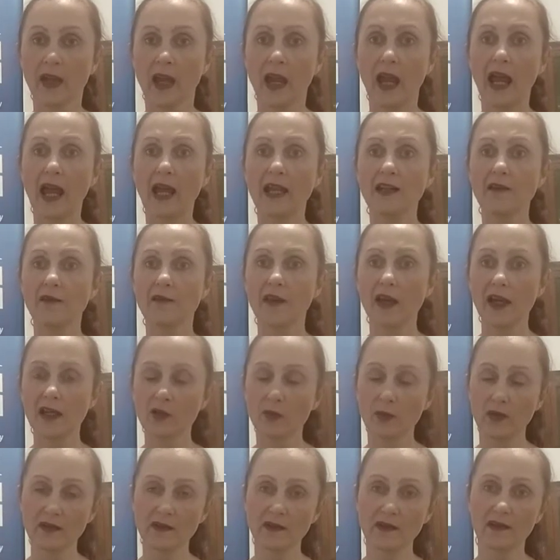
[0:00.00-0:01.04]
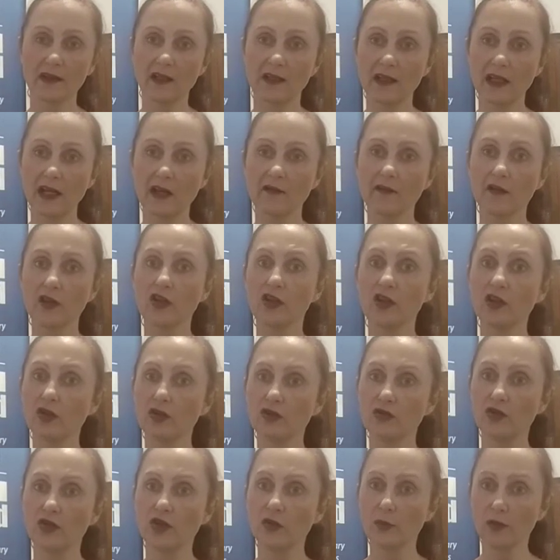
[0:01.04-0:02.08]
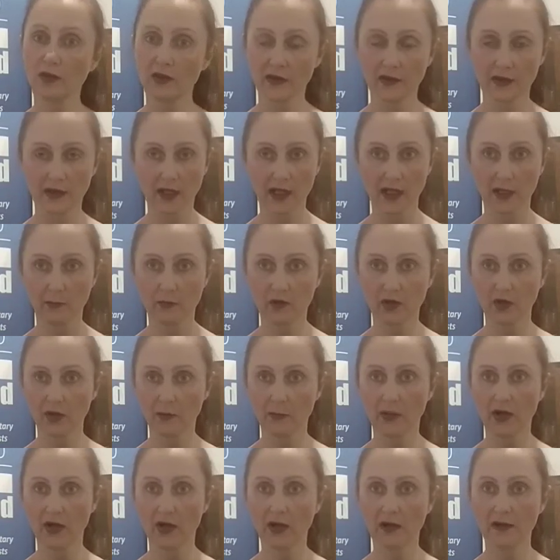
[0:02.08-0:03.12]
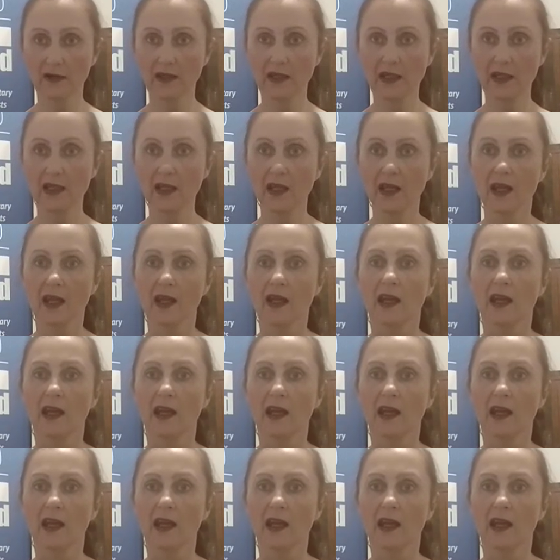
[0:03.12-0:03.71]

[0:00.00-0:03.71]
And if that wasn't enough, YouTube also came to the party.